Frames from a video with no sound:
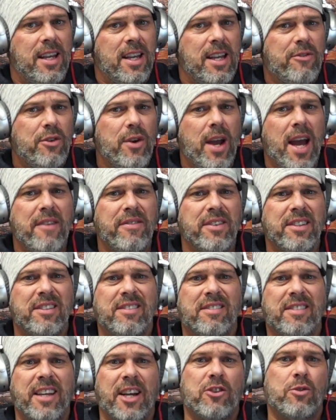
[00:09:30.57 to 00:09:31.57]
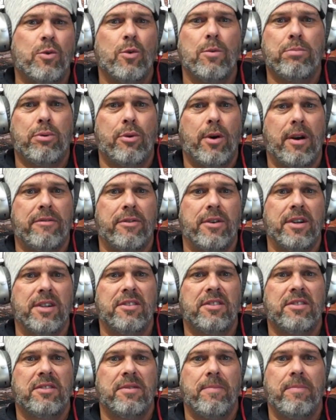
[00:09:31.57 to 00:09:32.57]
If you have a sexual
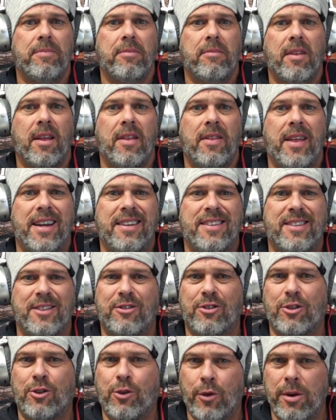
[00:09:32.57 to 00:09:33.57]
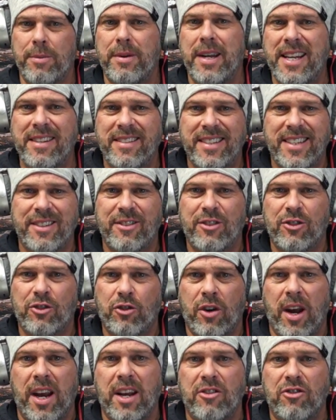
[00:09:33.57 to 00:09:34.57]
preference that discriminates against
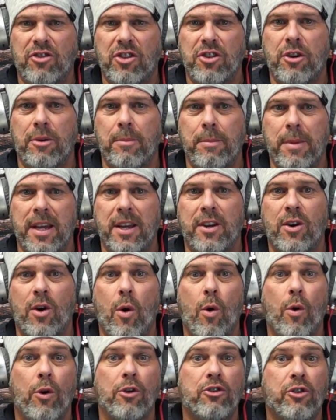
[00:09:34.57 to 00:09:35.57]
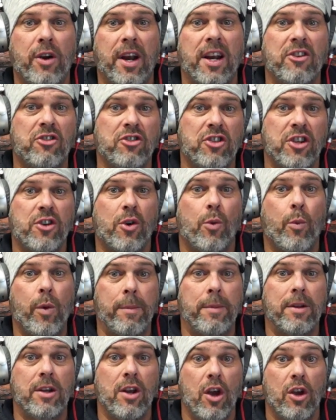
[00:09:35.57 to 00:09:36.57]
transgender men or transgender
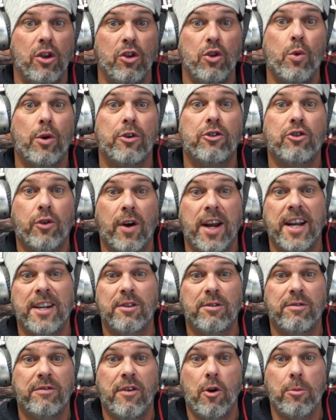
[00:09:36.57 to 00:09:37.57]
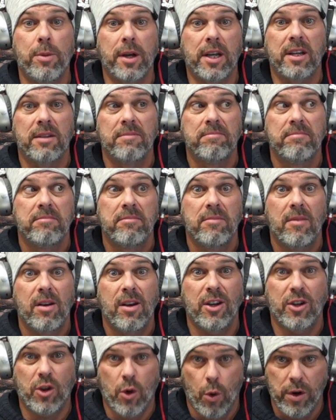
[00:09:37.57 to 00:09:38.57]
women, you are transphobic,
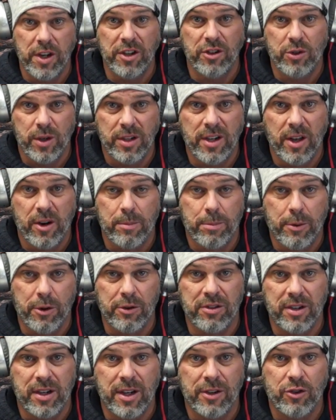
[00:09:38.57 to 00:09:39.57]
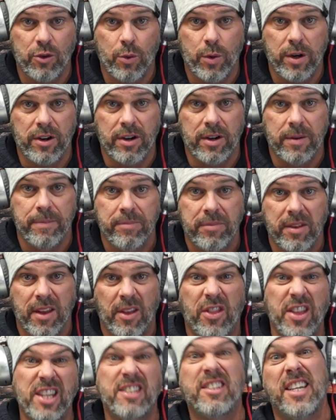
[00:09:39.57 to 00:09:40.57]
according to another person on Twitter.
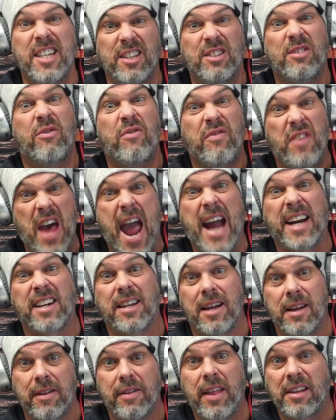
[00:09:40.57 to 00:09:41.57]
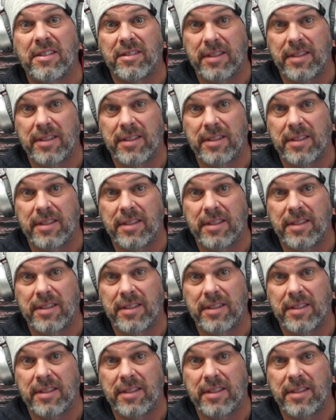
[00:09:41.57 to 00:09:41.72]
This is fact, they